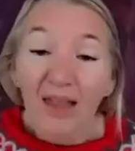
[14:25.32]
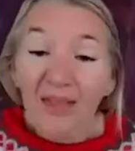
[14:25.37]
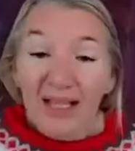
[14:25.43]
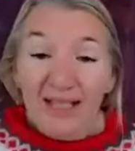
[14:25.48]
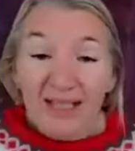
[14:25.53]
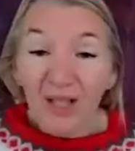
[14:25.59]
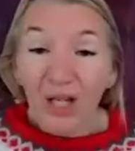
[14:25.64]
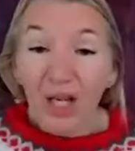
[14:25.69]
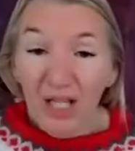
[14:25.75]
and
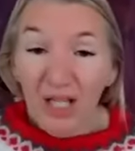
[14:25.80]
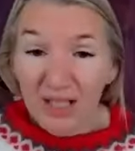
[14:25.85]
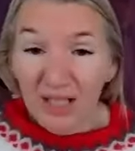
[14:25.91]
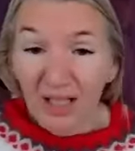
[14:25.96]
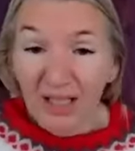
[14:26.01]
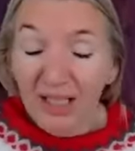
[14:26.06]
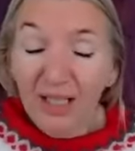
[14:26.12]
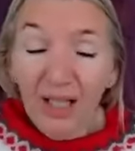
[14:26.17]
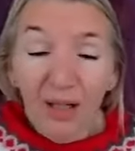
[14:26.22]
that's
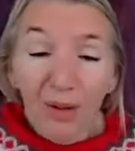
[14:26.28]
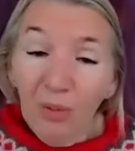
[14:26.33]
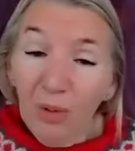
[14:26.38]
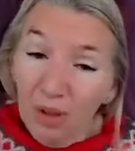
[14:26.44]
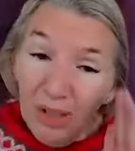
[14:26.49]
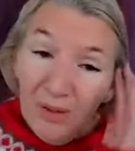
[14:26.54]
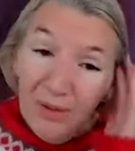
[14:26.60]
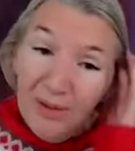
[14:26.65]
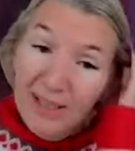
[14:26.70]
good. You know
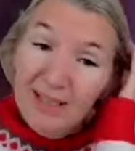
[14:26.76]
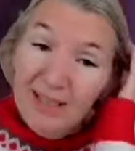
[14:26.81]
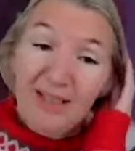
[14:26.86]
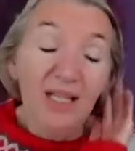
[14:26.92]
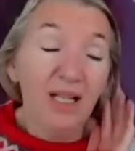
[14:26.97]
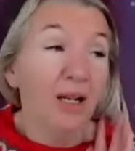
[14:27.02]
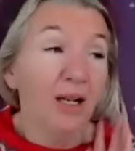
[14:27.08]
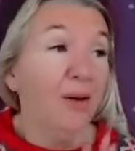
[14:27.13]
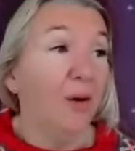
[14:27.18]
what,
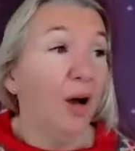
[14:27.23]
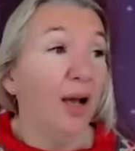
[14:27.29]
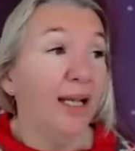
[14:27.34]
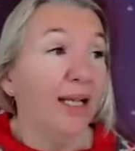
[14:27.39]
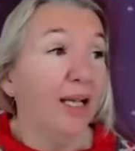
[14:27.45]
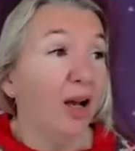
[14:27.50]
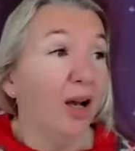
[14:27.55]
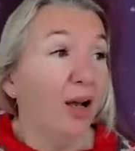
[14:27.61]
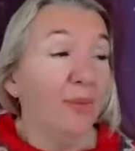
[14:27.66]
Louise? You know,
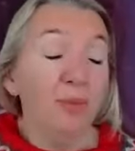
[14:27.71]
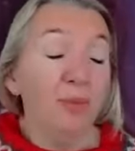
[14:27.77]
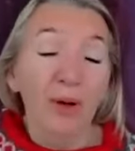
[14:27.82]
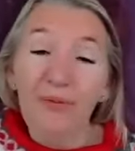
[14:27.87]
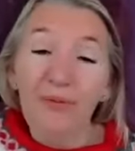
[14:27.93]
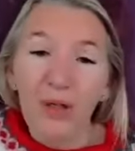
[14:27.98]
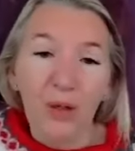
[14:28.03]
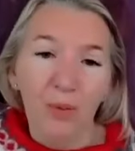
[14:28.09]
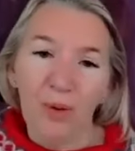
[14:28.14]
I I'm
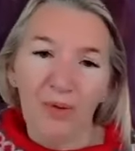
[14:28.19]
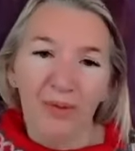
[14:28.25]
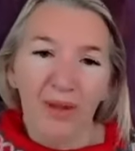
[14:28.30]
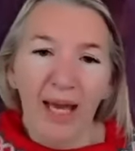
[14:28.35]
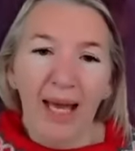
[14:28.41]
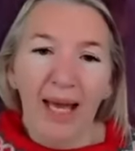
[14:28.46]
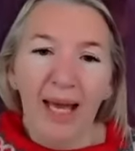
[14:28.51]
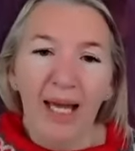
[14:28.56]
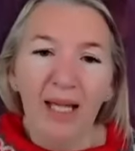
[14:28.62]
with you on
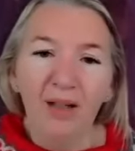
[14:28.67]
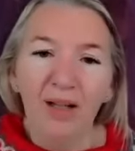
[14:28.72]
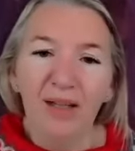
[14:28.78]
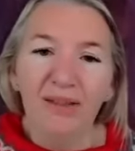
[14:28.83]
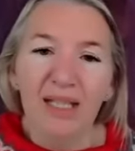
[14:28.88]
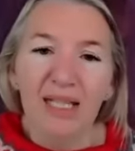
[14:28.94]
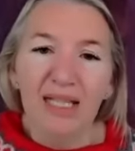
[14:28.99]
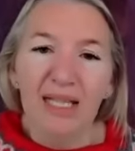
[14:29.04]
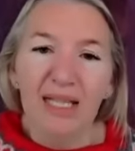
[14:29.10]
that, and
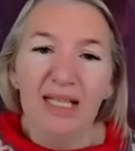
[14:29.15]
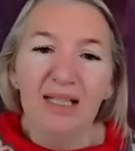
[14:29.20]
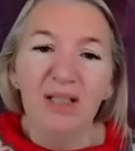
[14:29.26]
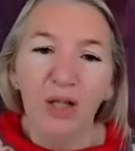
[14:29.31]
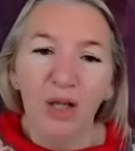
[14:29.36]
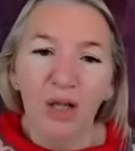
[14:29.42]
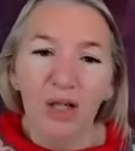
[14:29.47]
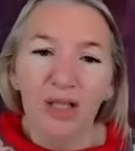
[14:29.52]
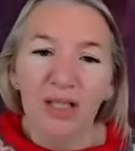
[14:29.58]
I think
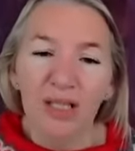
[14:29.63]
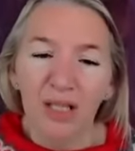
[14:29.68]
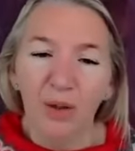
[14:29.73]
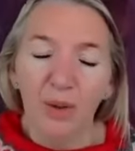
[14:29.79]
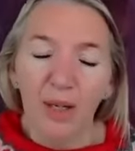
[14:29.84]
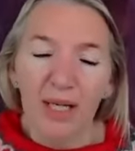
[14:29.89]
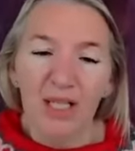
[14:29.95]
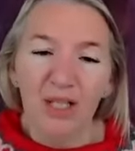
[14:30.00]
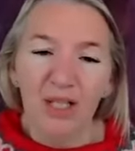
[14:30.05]
it's good to
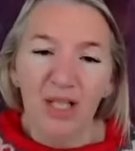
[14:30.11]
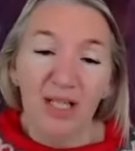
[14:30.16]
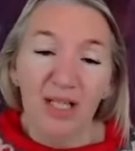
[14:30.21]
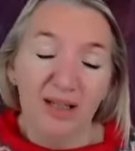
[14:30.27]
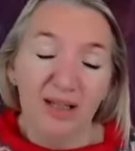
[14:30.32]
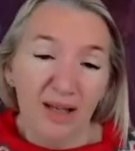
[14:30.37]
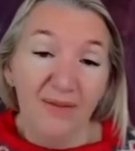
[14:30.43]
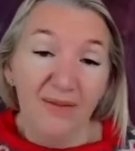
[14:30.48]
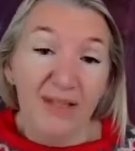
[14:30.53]

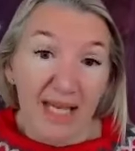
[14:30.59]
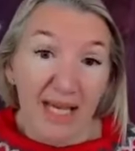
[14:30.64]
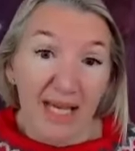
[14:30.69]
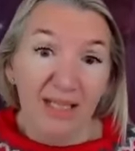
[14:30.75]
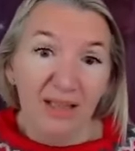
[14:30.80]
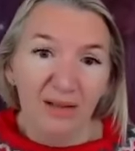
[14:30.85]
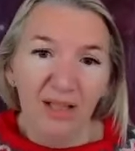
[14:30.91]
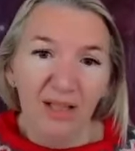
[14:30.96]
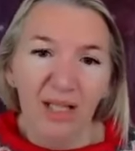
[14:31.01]
question, as I've
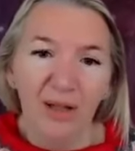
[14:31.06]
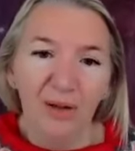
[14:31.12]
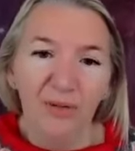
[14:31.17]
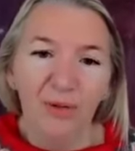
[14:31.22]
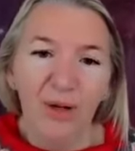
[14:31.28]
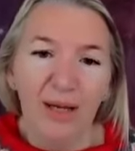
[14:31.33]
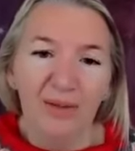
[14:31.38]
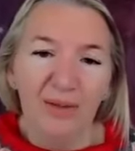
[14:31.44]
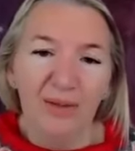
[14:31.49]
said, you know,
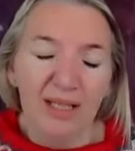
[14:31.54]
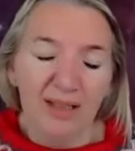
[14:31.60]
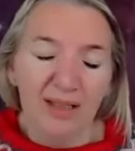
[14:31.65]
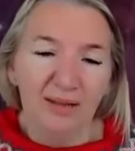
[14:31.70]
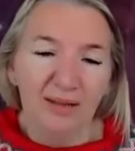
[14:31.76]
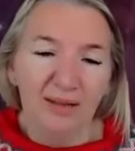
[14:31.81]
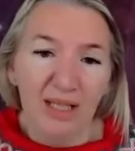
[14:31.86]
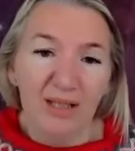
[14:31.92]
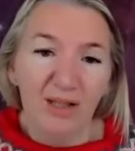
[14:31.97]
throughout
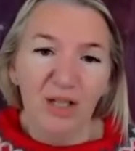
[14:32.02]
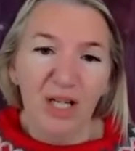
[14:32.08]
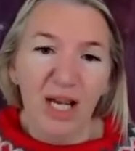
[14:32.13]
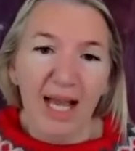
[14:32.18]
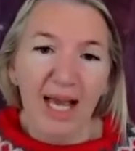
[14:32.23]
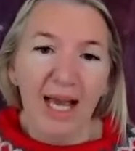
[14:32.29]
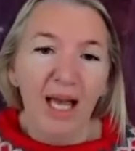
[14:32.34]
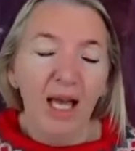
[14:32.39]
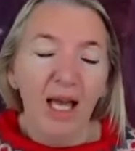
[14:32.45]
this this
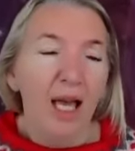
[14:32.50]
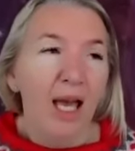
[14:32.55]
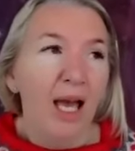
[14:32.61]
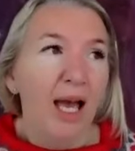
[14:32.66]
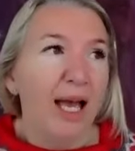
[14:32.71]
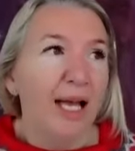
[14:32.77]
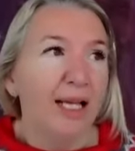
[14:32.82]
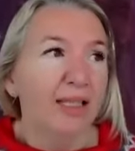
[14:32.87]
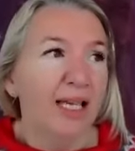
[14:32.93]
chat,
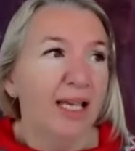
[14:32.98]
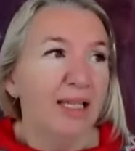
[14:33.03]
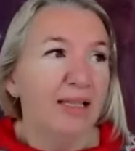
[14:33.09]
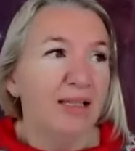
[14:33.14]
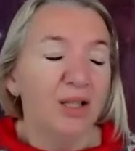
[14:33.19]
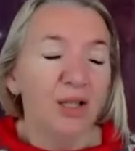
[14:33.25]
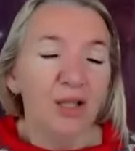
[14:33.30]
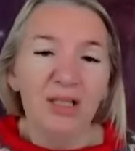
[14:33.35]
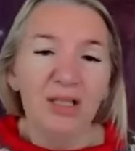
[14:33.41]
and
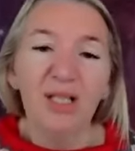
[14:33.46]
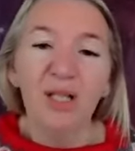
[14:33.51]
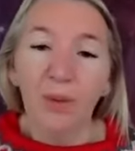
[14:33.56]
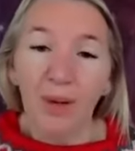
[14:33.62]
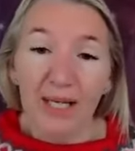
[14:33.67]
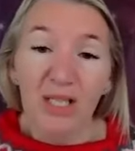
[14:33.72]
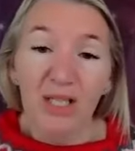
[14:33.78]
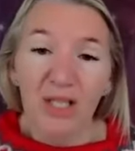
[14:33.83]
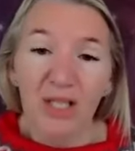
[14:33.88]
it's good to
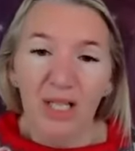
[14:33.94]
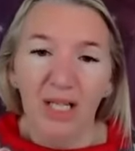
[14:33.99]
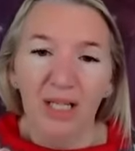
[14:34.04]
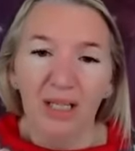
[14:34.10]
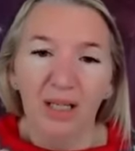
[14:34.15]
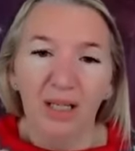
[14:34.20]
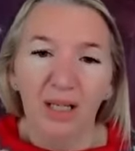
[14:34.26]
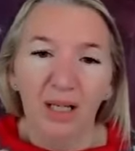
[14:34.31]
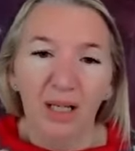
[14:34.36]

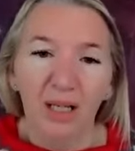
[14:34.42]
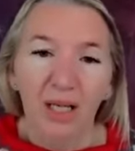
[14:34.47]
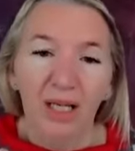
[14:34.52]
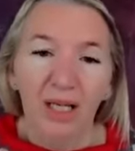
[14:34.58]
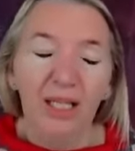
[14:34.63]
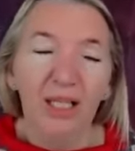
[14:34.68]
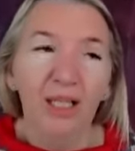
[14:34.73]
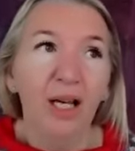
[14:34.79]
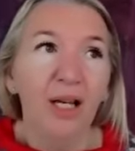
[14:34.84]
question.
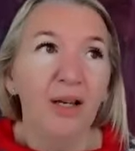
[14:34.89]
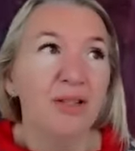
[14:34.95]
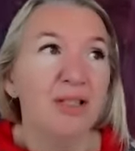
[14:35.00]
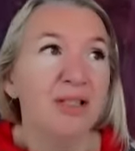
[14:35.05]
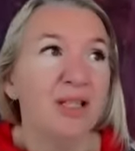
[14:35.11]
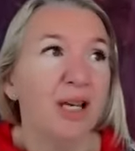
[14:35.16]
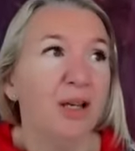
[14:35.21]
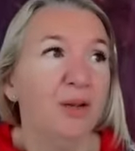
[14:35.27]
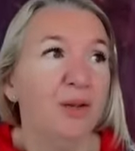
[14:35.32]
You know,
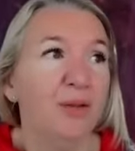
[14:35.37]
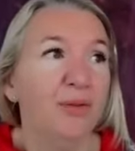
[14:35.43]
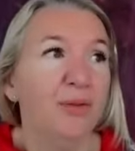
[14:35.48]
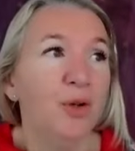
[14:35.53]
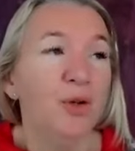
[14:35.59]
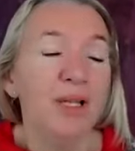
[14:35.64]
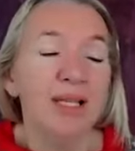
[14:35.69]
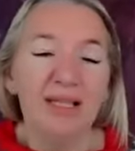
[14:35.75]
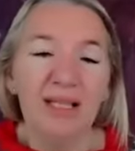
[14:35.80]
so
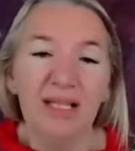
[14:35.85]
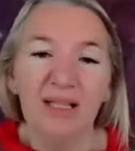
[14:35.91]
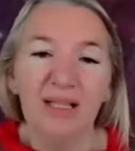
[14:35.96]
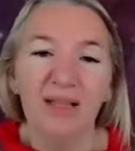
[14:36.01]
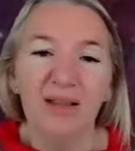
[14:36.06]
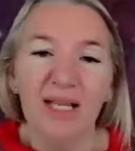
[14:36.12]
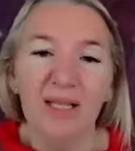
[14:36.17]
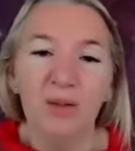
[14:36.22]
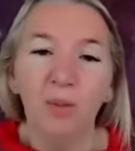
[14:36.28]
if you're listening
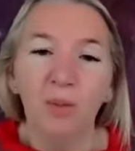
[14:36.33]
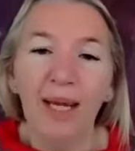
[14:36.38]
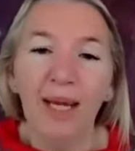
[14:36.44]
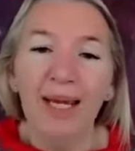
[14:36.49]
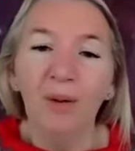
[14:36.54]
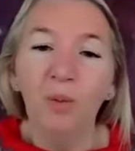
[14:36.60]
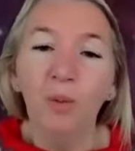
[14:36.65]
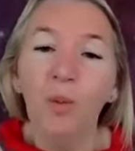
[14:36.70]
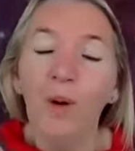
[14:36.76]
to this,
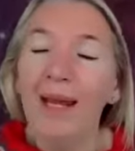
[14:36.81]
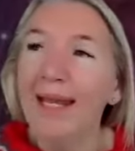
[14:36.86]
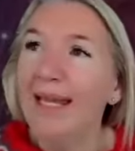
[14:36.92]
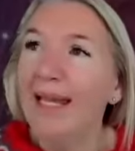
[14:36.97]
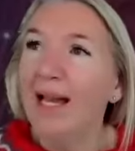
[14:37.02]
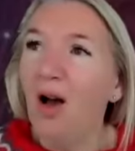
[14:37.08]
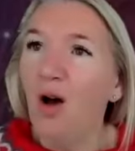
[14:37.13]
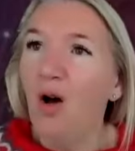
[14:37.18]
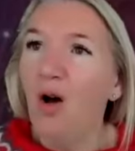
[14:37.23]
we
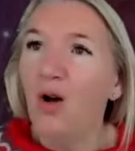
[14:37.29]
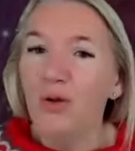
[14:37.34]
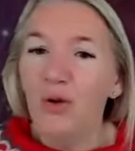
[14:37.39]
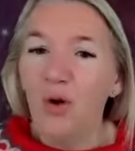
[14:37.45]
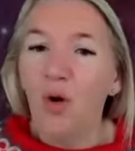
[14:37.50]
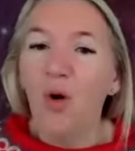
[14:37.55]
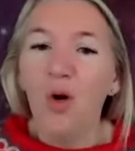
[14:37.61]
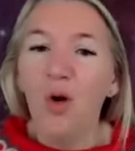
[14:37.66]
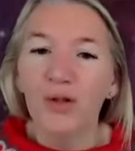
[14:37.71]
we are
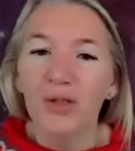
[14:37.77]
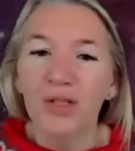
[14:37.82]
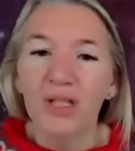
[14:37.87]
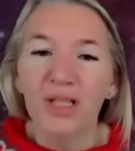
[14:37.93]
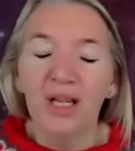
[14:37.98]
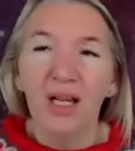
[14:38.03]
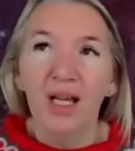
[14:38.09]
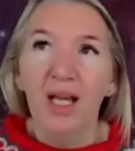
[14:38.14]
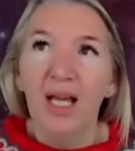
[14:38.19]

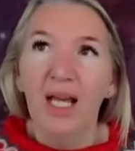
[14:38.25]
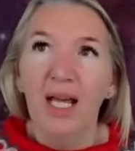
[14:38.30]
not